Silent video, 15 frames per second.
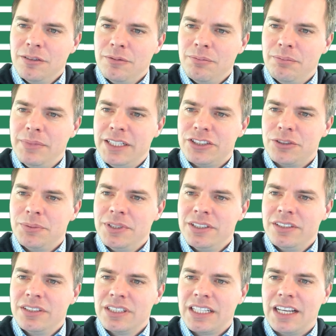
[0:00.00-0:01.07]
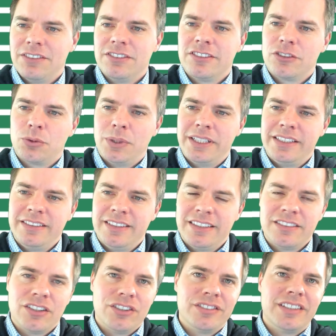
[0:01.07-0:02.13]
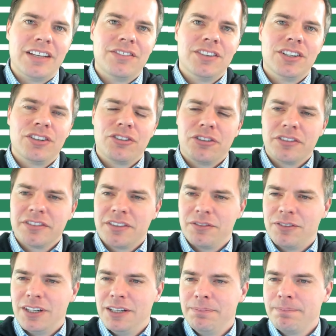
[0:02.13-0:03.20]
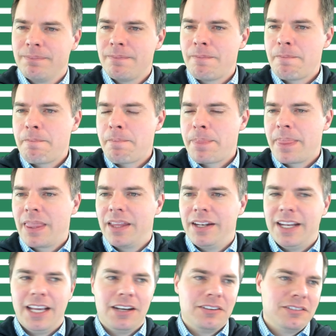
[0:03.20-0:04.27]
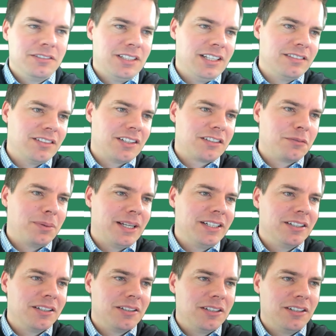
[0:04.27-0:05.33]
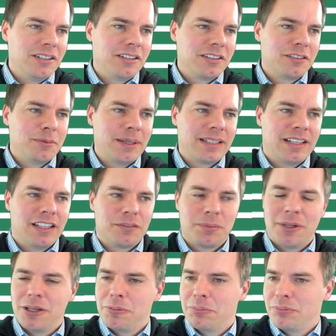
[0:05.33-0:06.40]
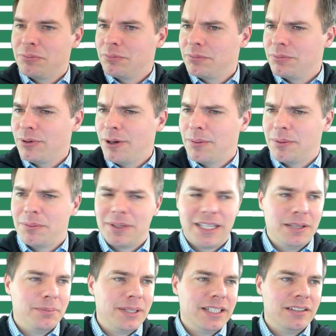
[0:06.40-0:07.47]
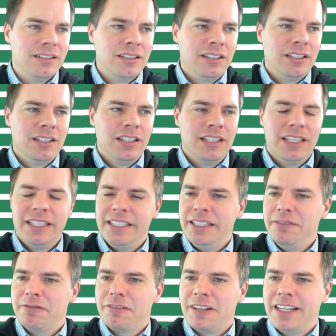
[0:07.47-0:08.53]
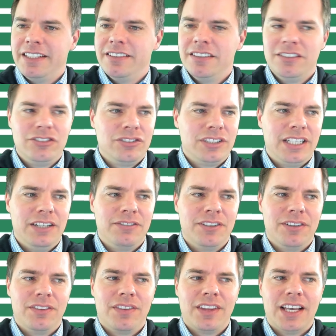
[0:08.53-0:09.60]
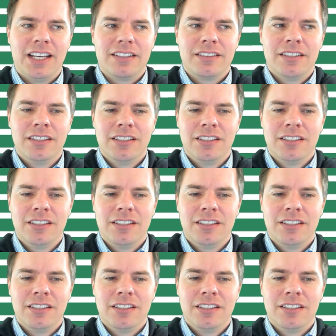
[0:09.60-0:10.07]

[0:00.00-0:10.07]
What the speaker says: measurement gave us 2607 across the farm. Now, as I explained, I'd expect that's probably a bit inflated, given that